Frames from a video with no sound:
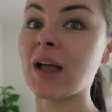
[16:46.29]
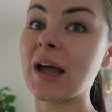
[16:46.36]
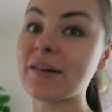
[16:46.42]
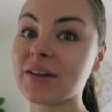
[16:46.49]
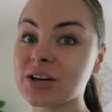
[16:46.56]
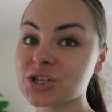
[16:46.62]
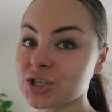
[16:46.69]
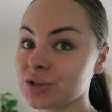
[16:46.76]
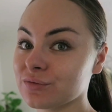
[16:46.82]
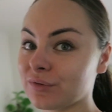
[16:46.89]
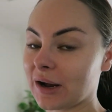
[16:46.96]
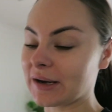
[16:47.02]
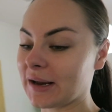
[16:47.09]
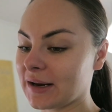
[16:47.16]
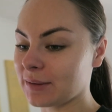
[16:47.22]
I've actually
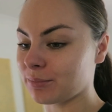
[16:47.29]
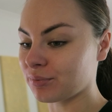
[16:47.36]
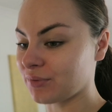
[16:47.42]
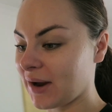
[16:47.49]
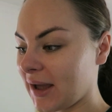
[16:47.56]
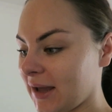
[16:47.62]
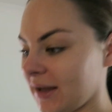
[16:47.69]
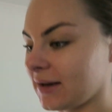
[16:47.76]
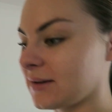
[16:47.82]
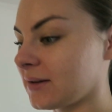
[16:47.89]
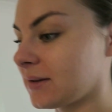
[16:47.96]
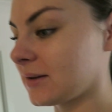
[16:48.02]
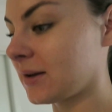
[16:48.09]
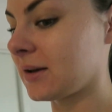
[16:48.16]
run out of bread.